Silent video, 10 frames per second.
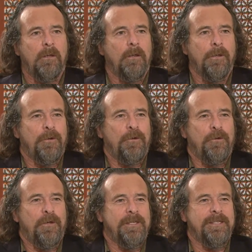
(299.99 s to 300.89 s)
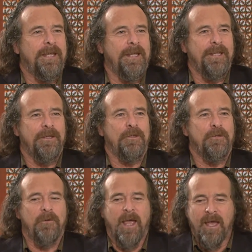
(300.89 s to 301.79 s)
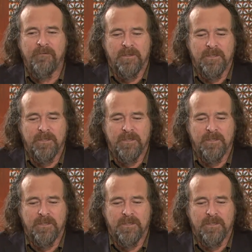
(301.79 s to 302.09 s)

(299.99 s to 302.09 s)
You know, it's like you have a